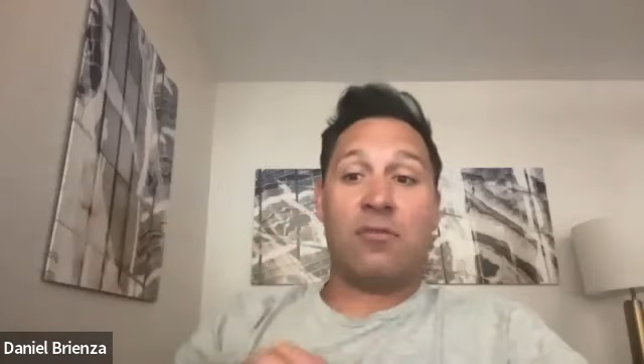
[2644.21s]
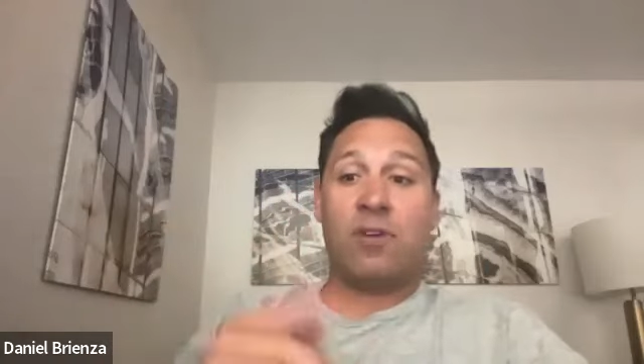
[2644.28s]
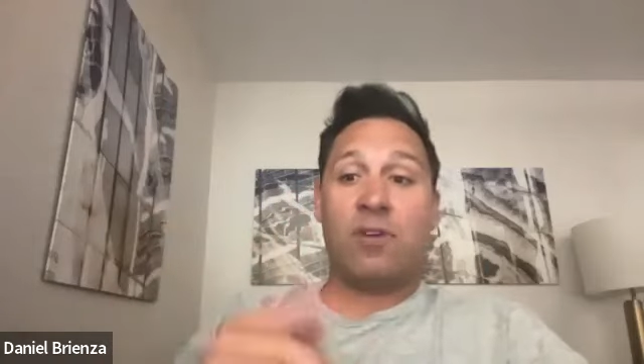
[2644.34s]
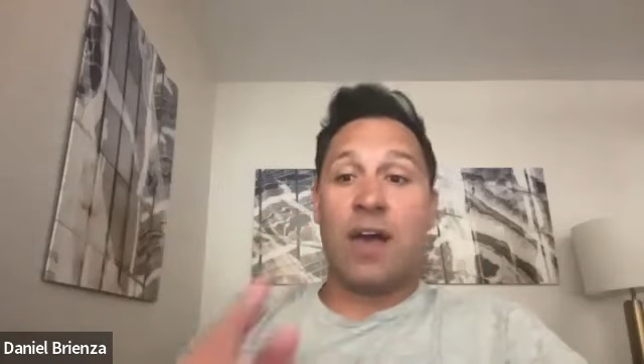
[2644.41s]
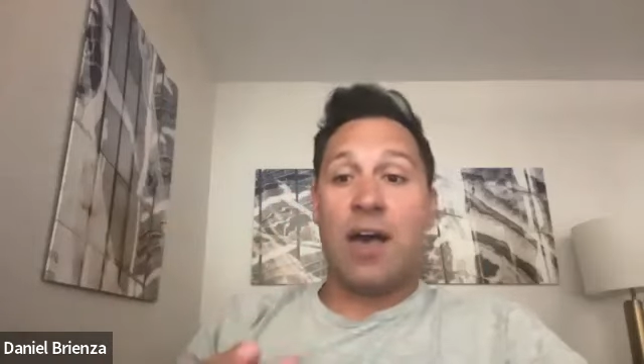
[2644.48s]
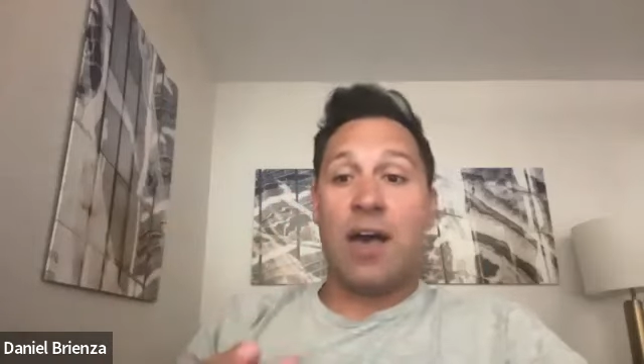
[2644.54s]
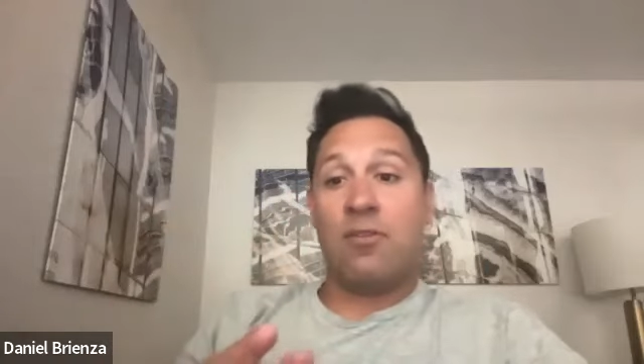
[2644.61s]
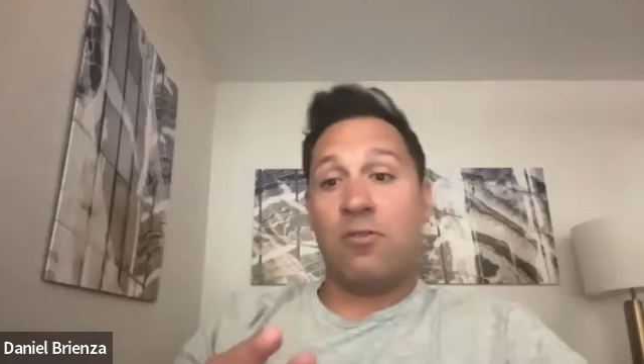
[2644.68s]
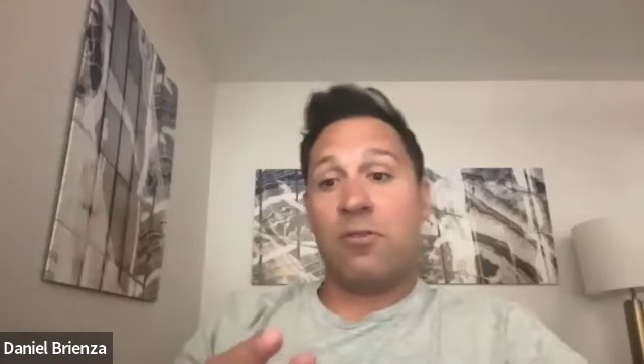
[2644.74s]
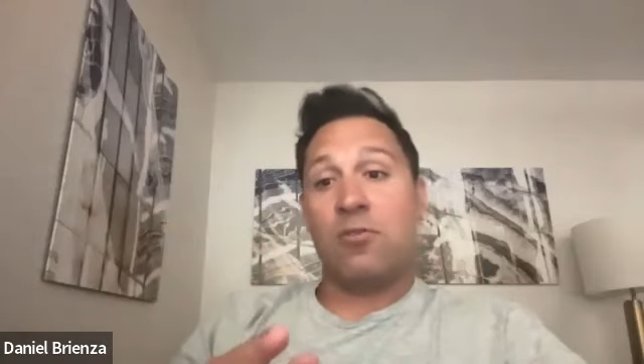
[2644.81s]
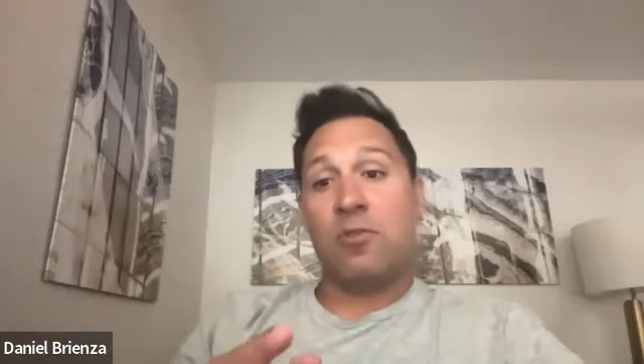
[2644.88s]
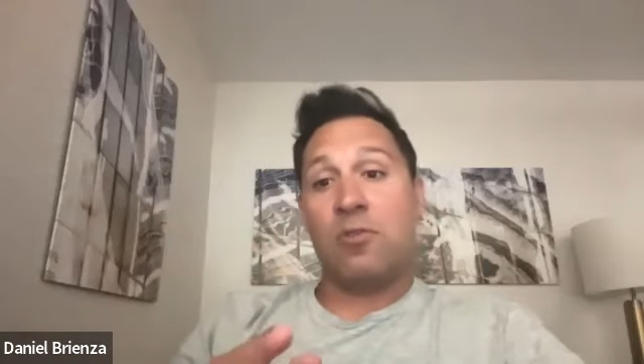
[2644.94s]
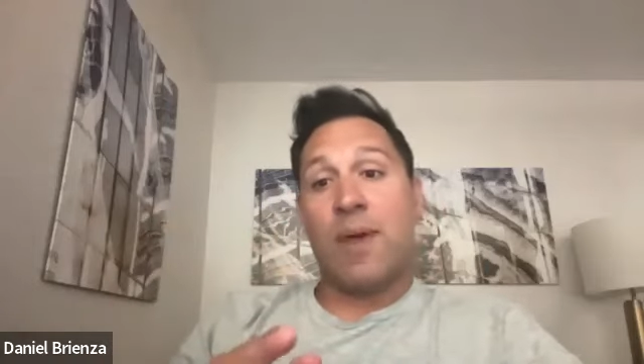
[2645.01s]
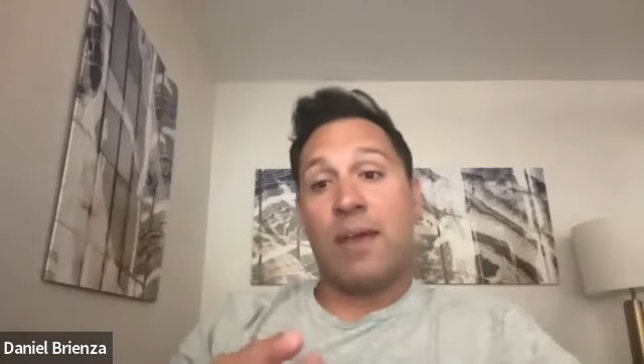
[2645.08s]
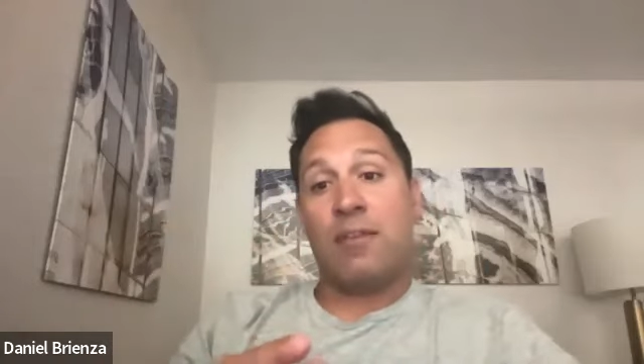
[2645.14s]
So Connor, this
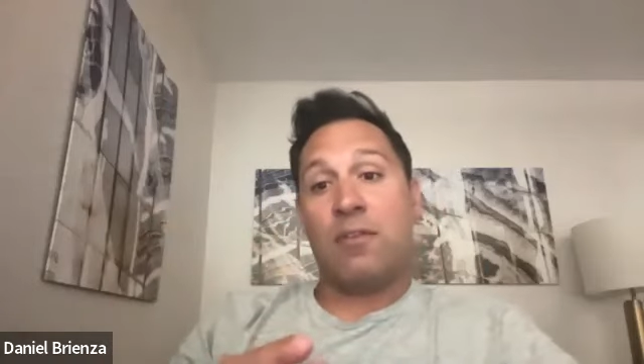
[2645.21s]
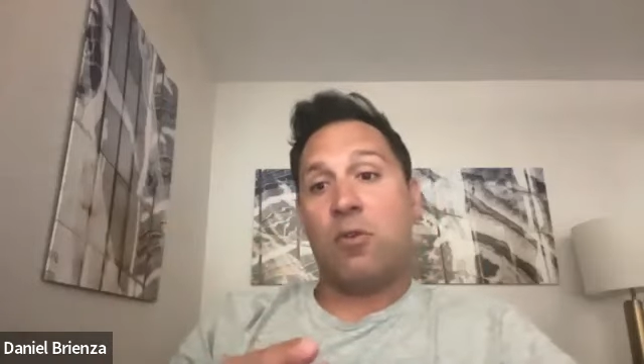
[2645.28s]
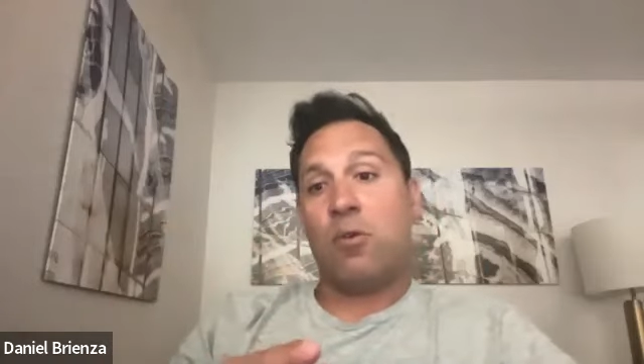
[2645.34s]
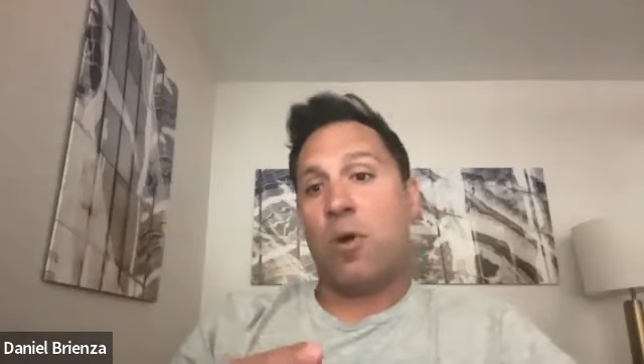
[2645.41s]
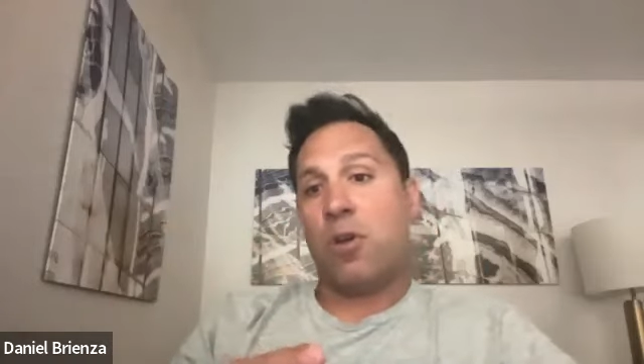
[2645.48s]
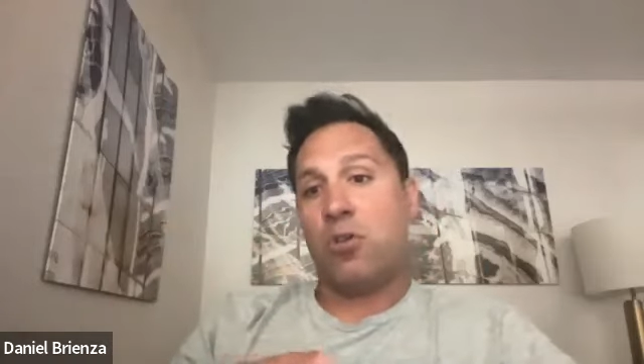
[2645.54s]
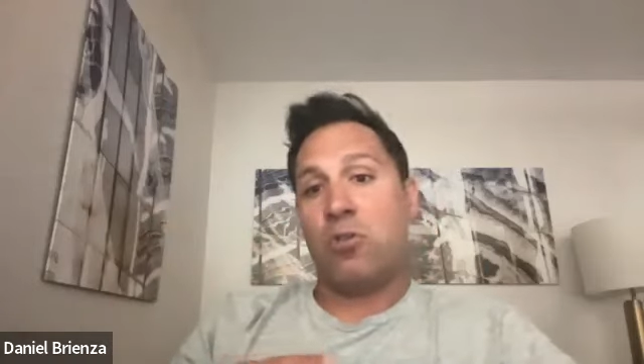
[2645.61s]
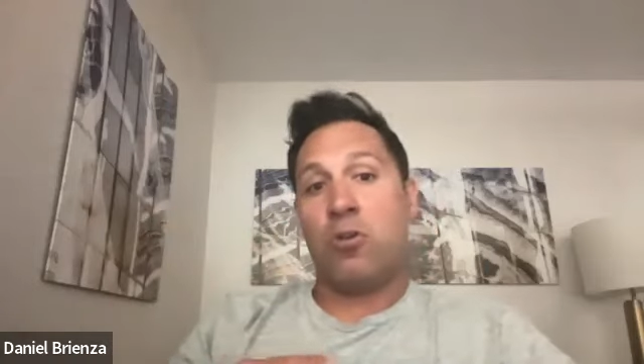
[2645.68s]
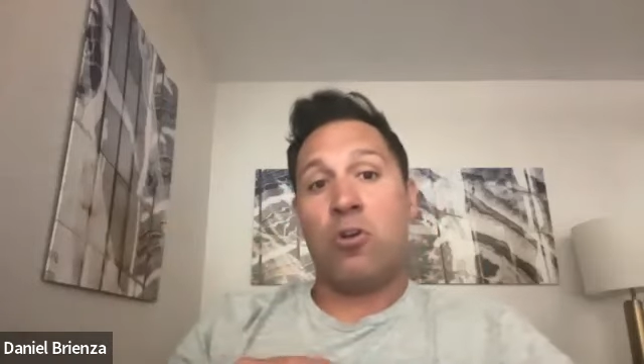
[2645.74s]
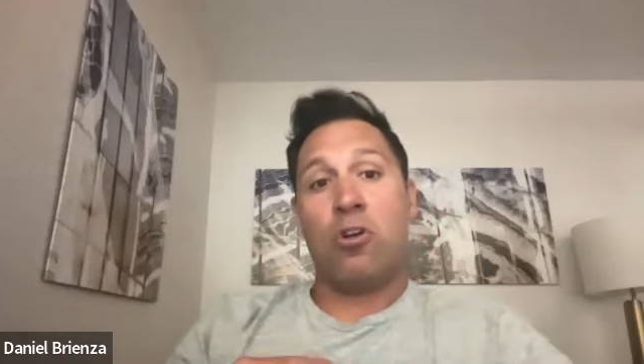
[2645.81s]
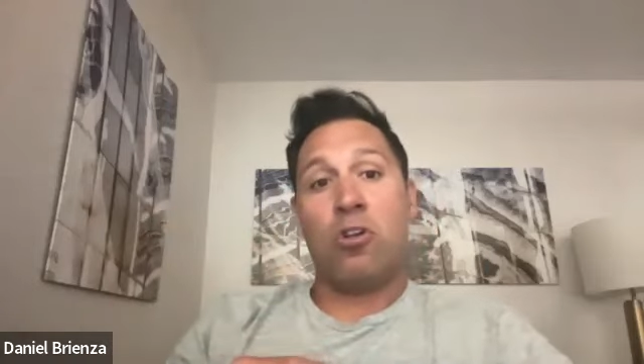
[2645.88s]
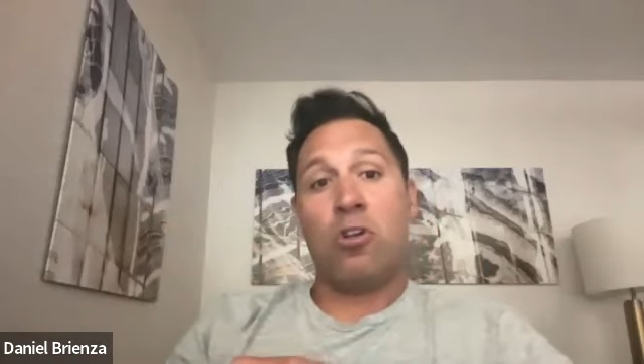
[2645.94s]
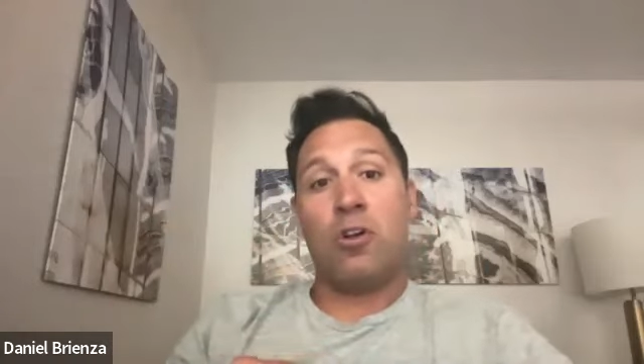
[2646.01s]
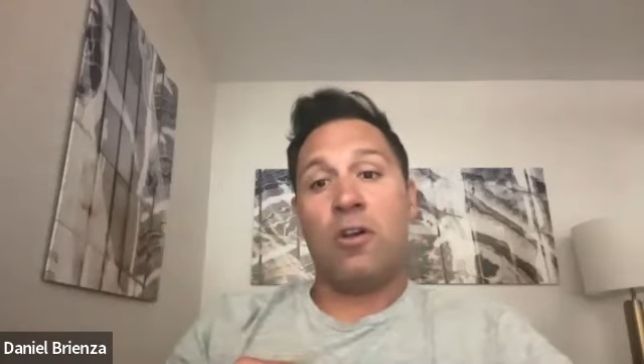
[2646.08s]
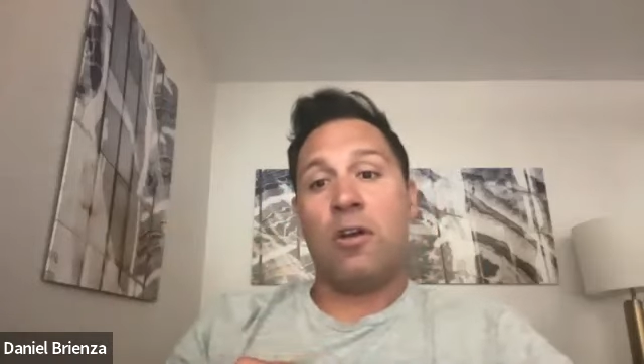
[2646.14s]
goes back to your question
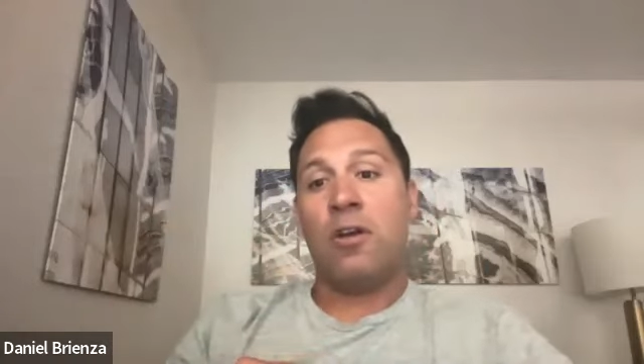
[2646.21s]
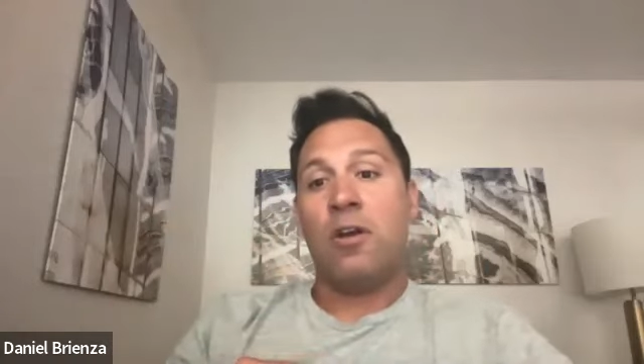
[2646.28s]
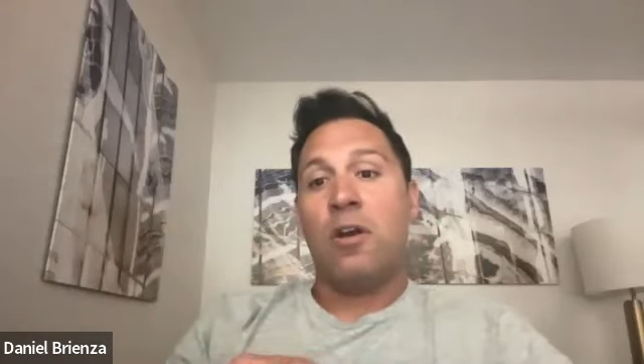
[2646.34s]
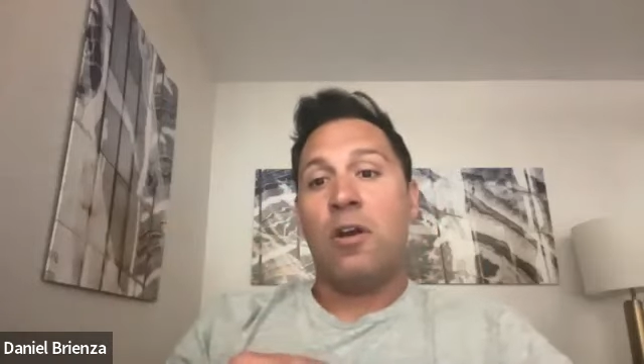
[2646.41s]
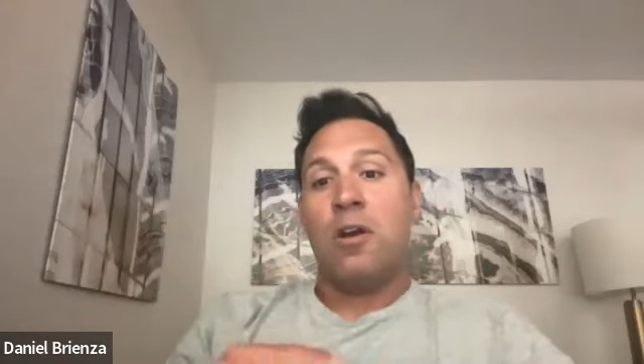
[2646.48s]
earlier.